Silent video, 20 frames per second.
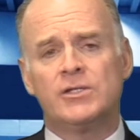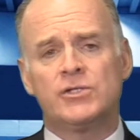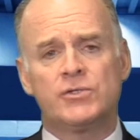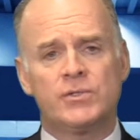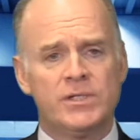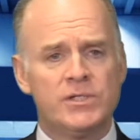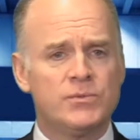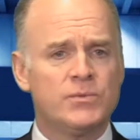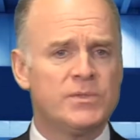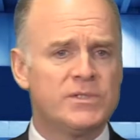
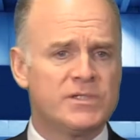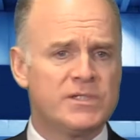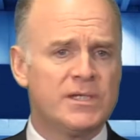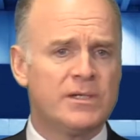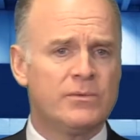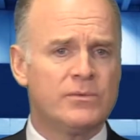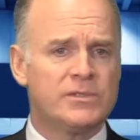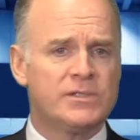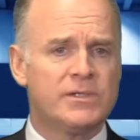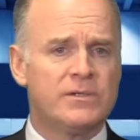Treasury
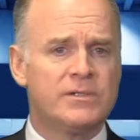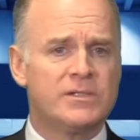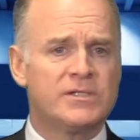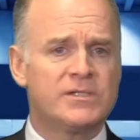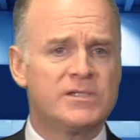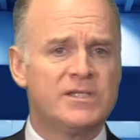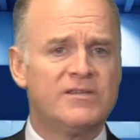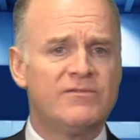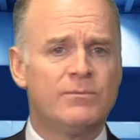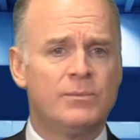Secretary
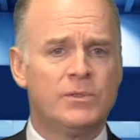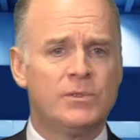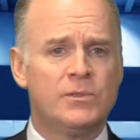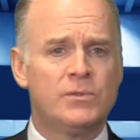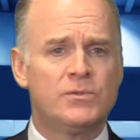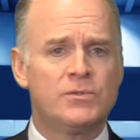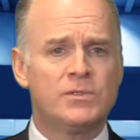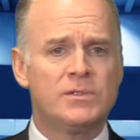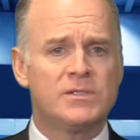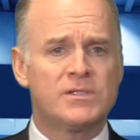Steve
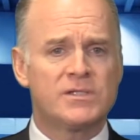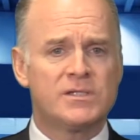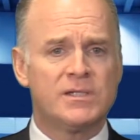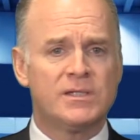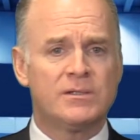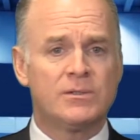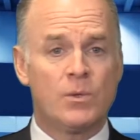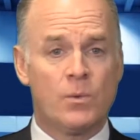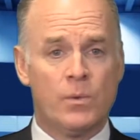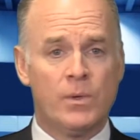Mnuchin
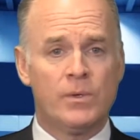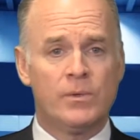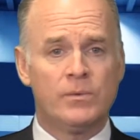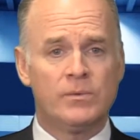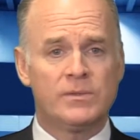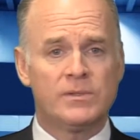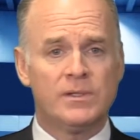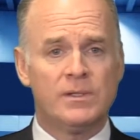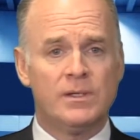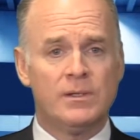said,
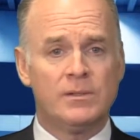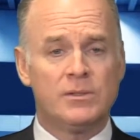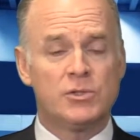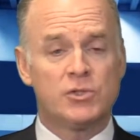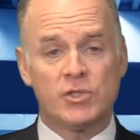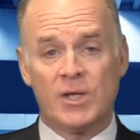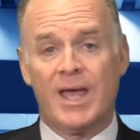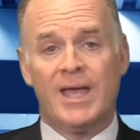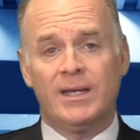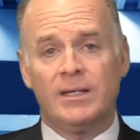quote,
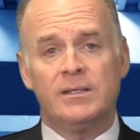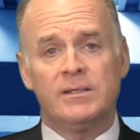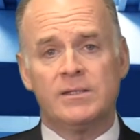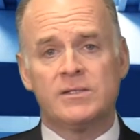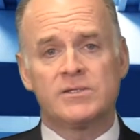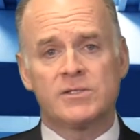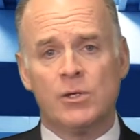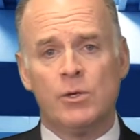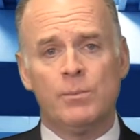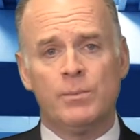"China
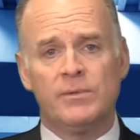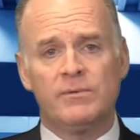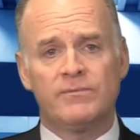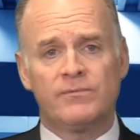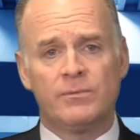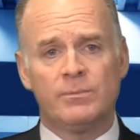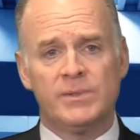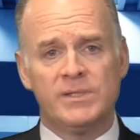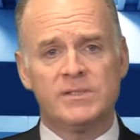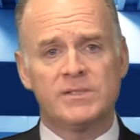is open
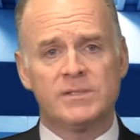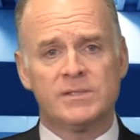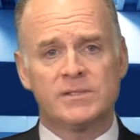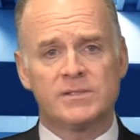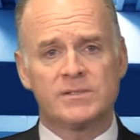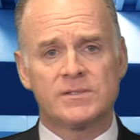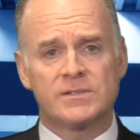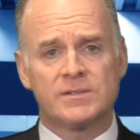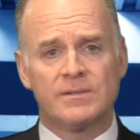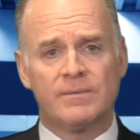for
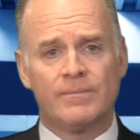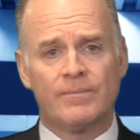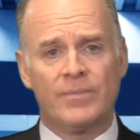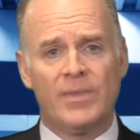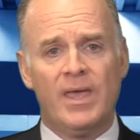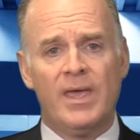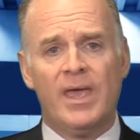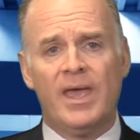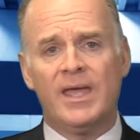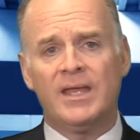business,"
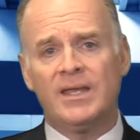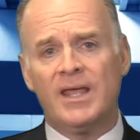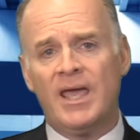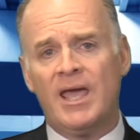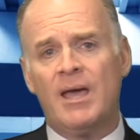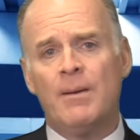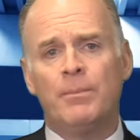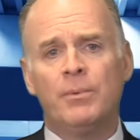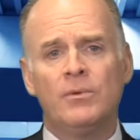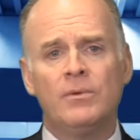and
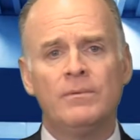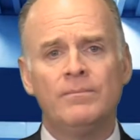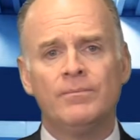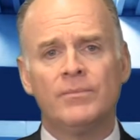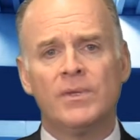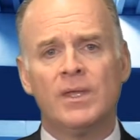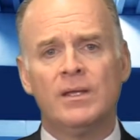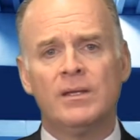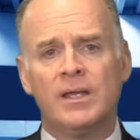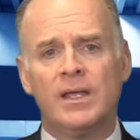Apple
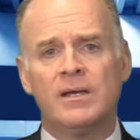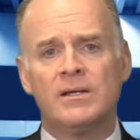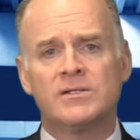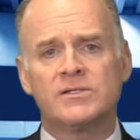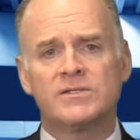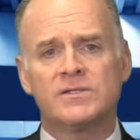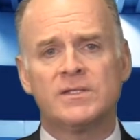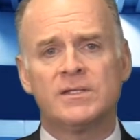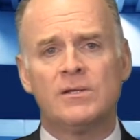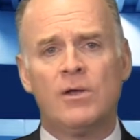
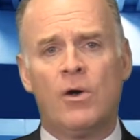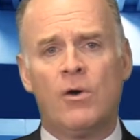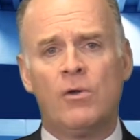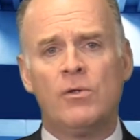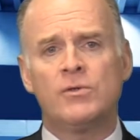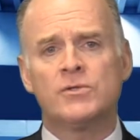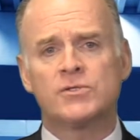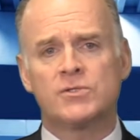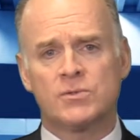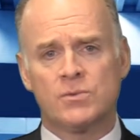announced that
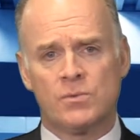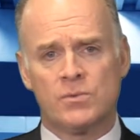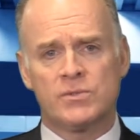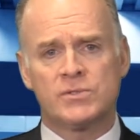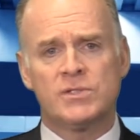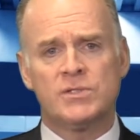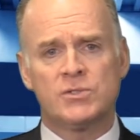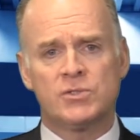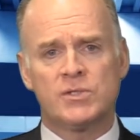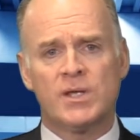all
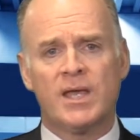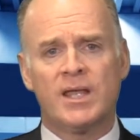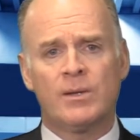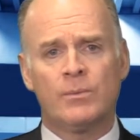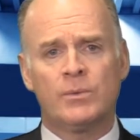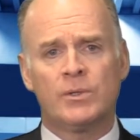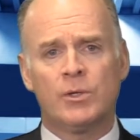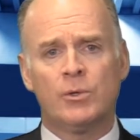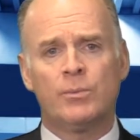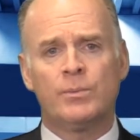stores in China
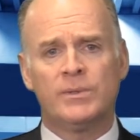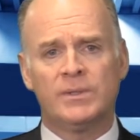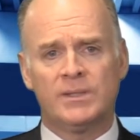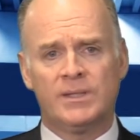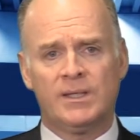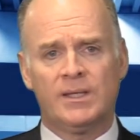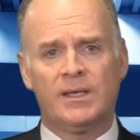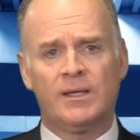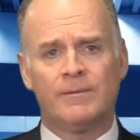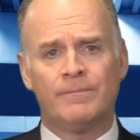would open
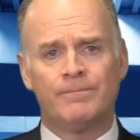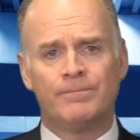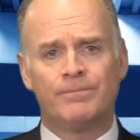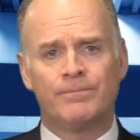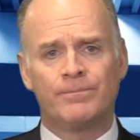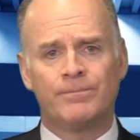again.